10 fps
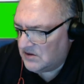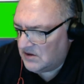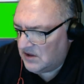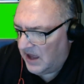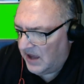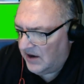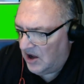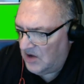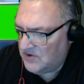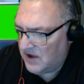I
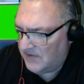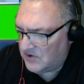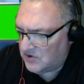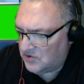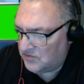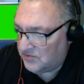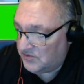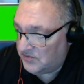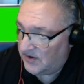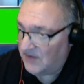hope you have a good,
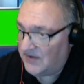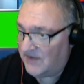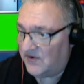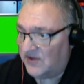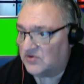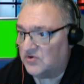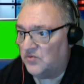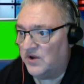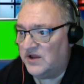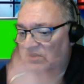well, I hope everyone has a good
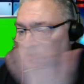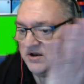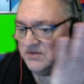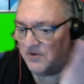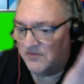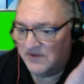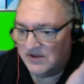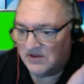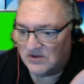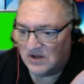week. The only problem is
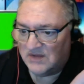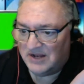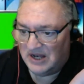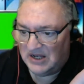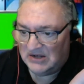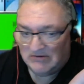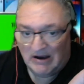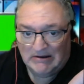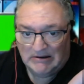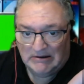it's going to be
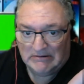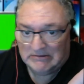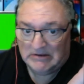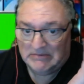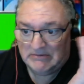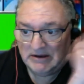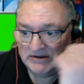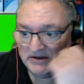raining. It's going to be raining.